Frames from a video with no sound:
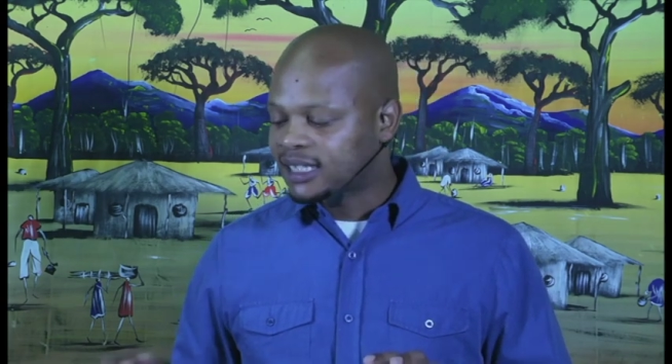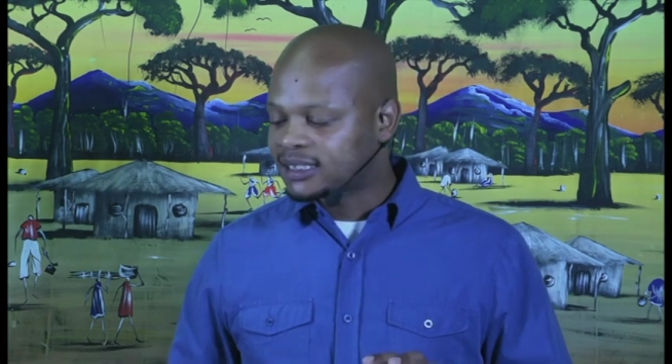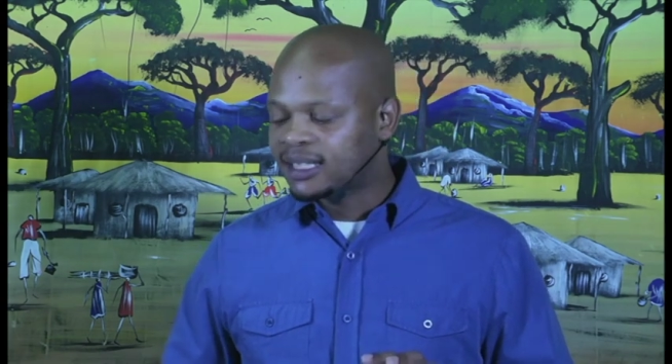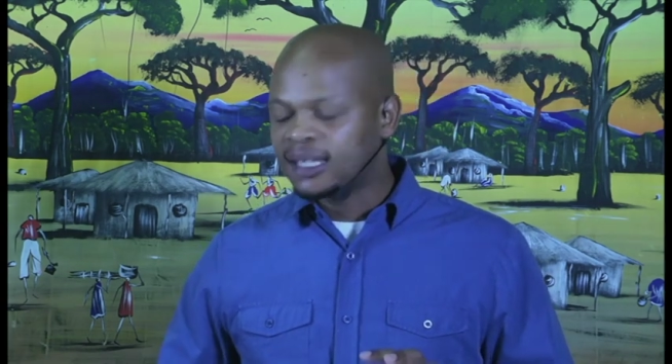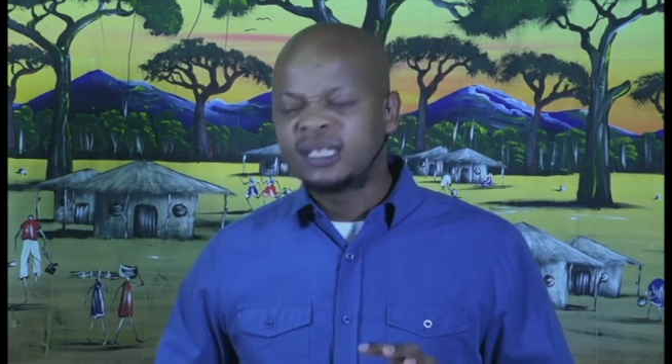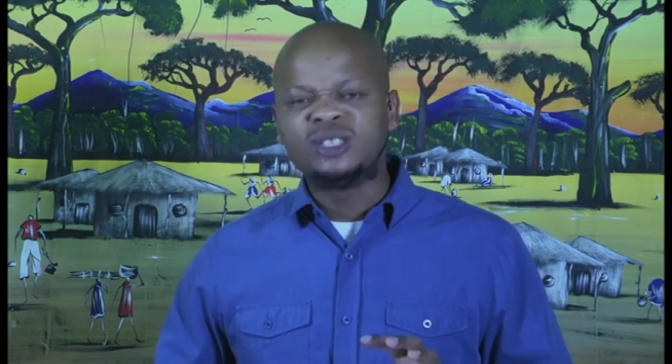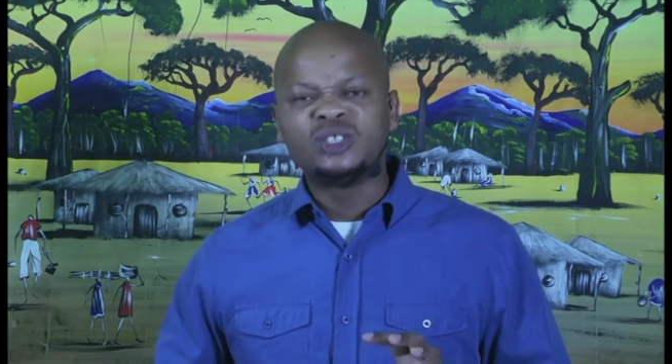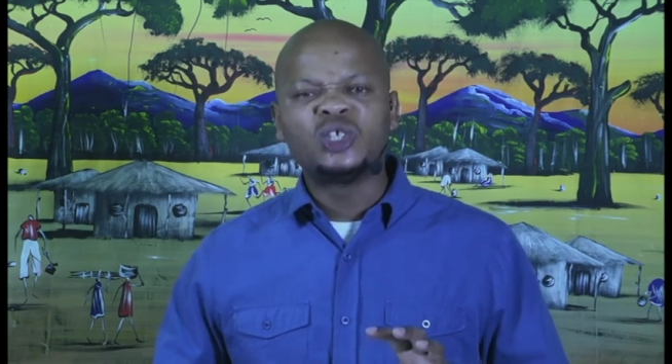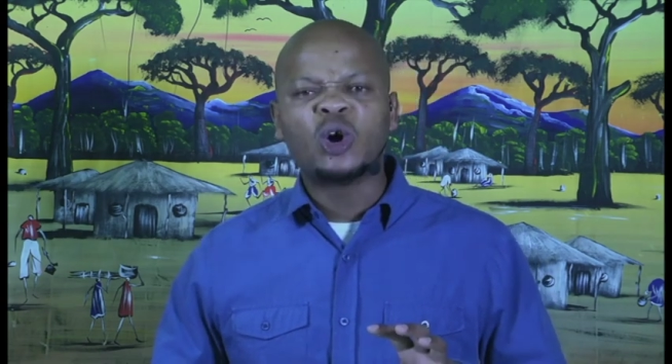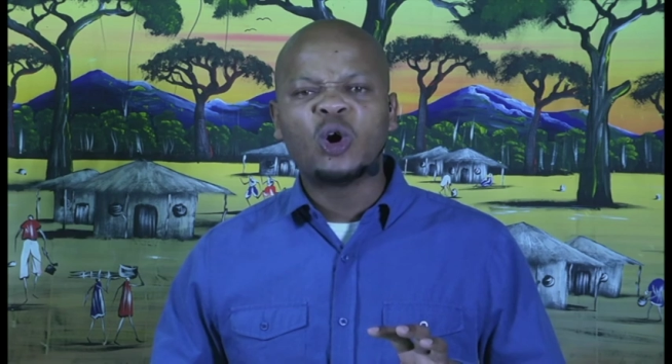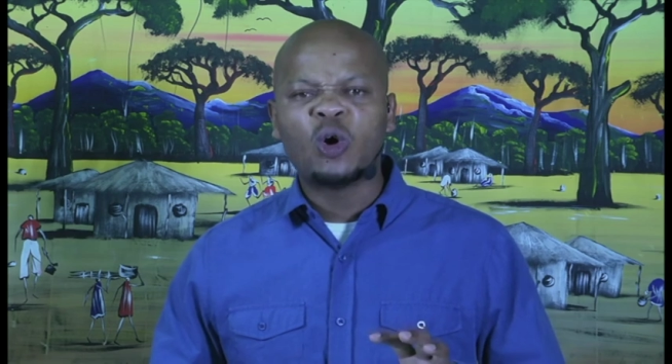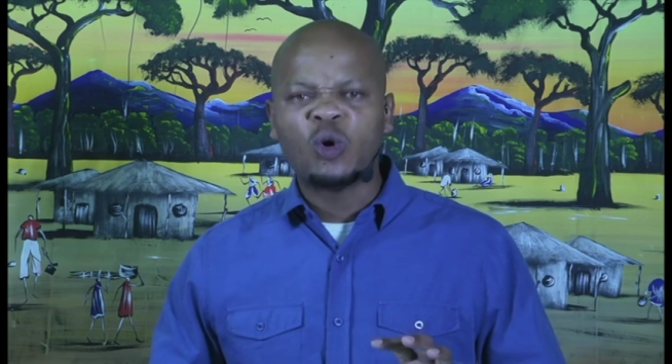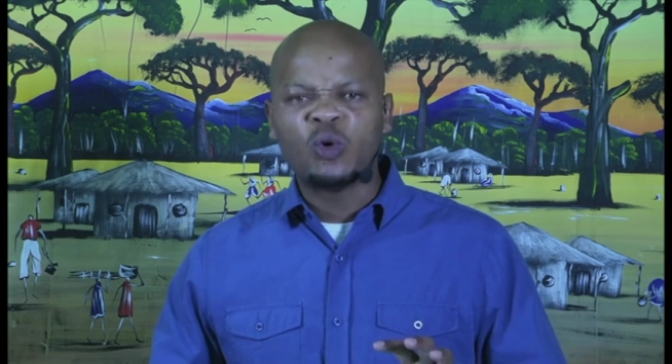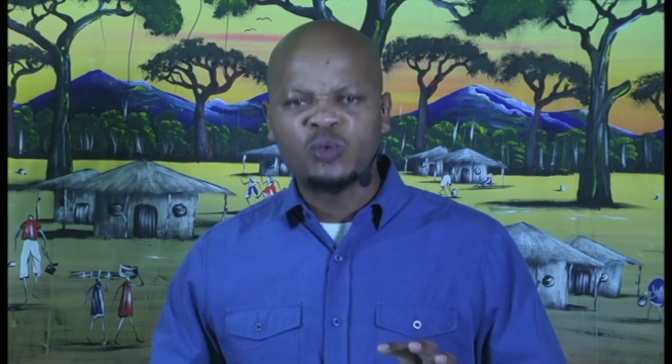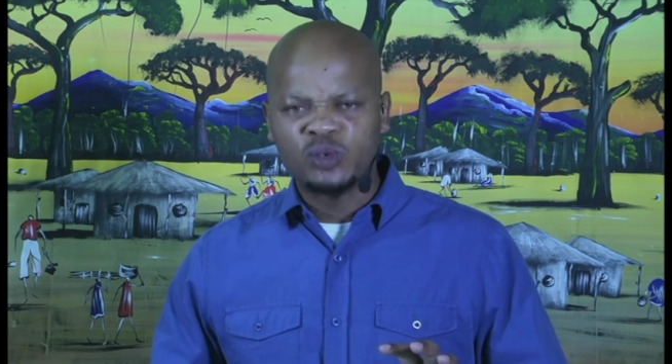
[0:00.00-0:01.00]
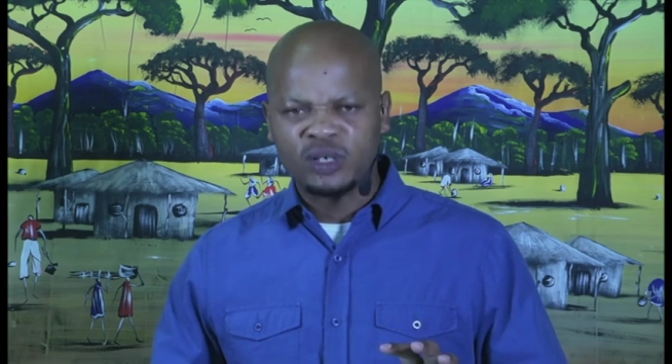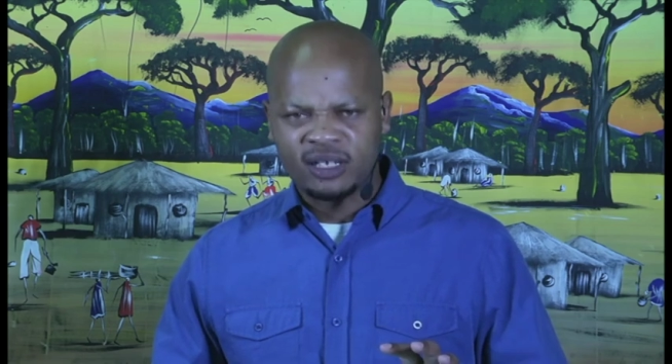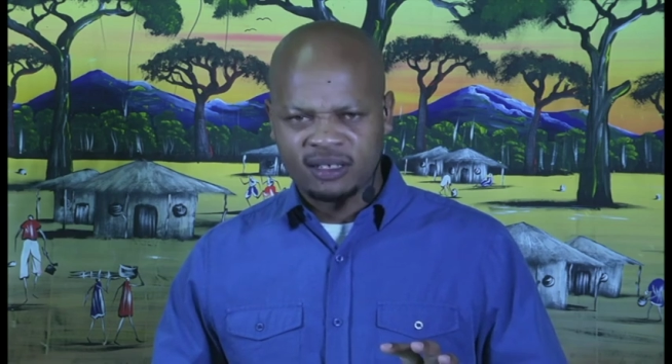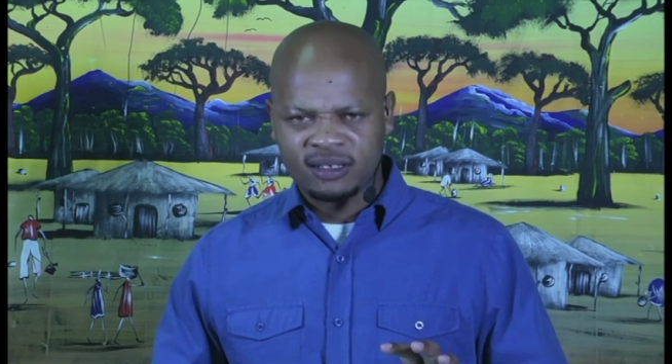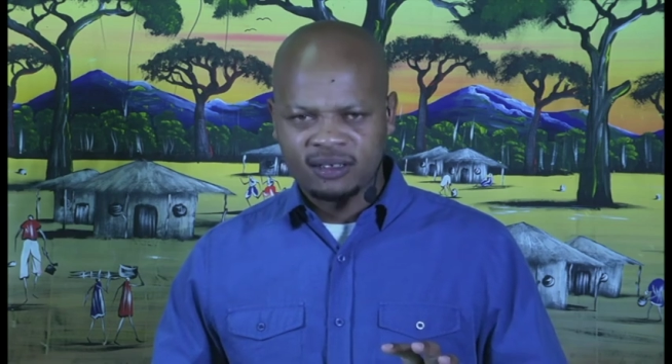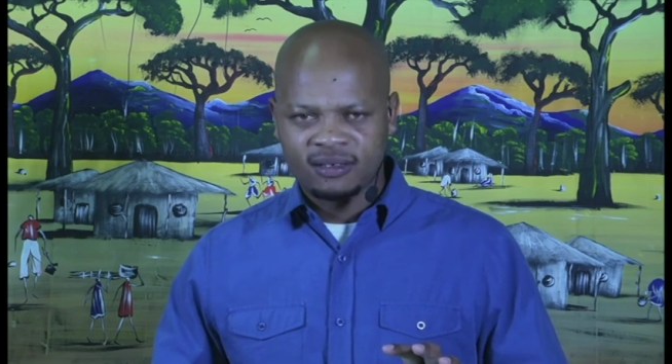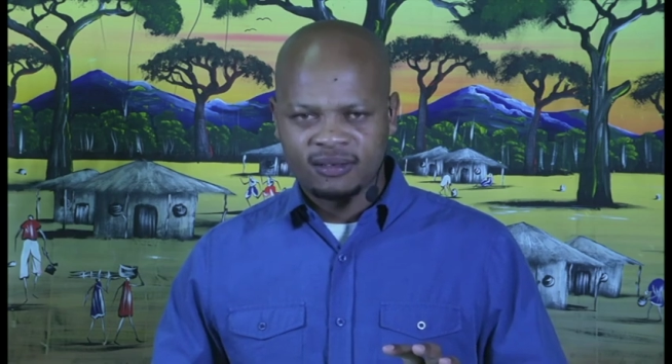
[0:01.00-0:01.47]
that the
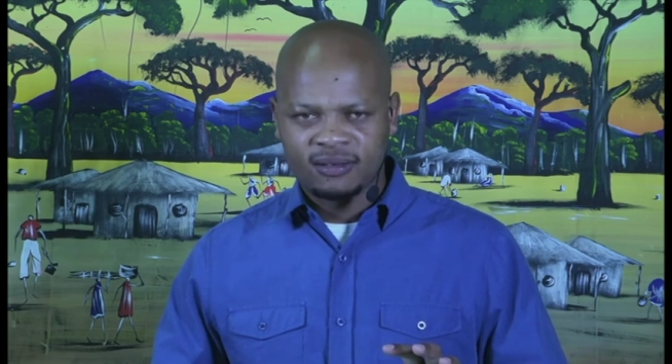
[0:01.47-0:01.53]
tone